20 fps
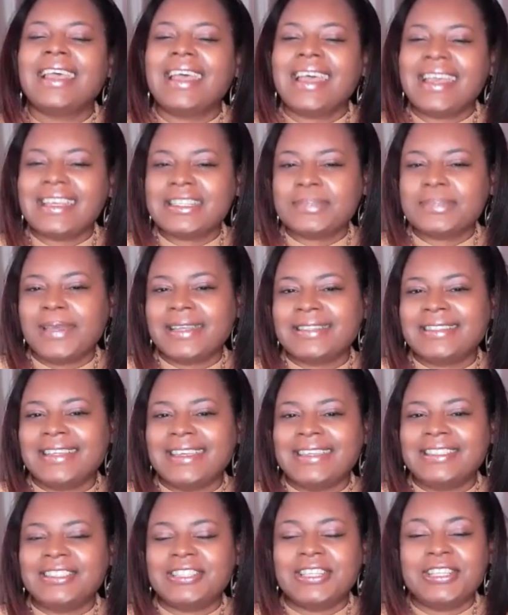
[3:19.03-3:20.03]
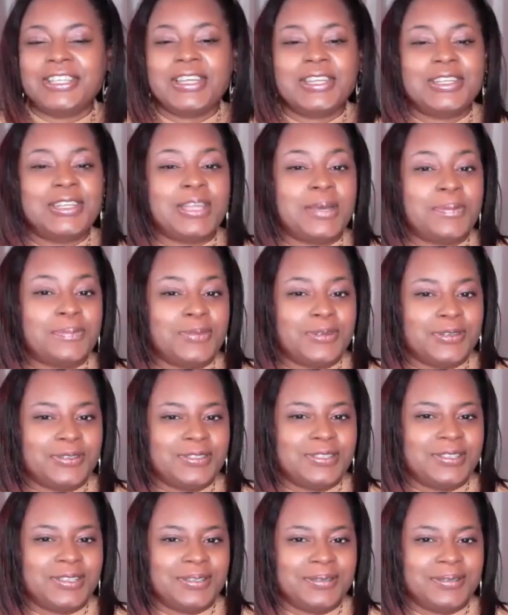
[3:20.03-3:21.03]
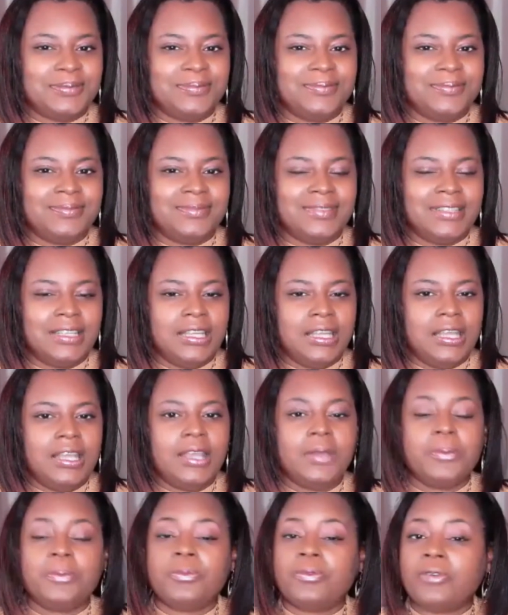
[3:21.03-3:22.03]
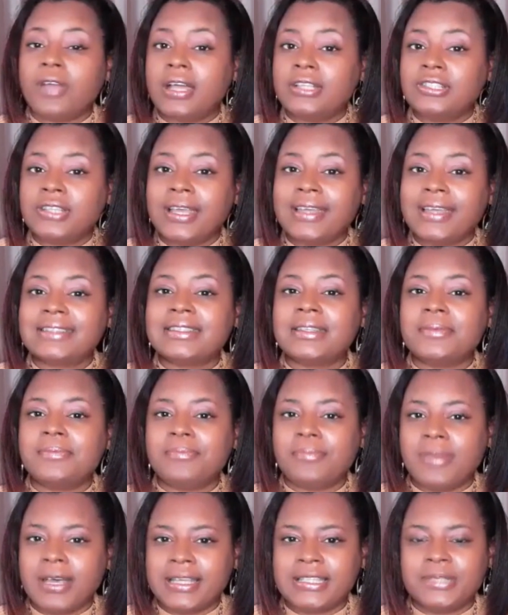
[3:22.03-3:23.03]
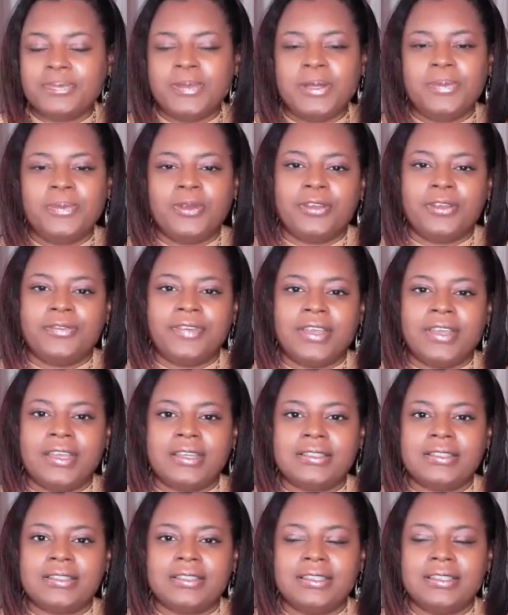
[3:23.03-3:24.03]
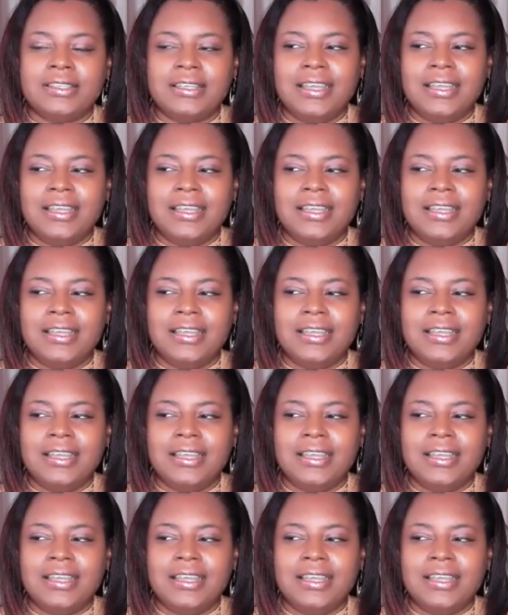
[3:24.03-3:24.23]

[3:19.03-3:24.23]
Expectation number 2, projects must be perfect.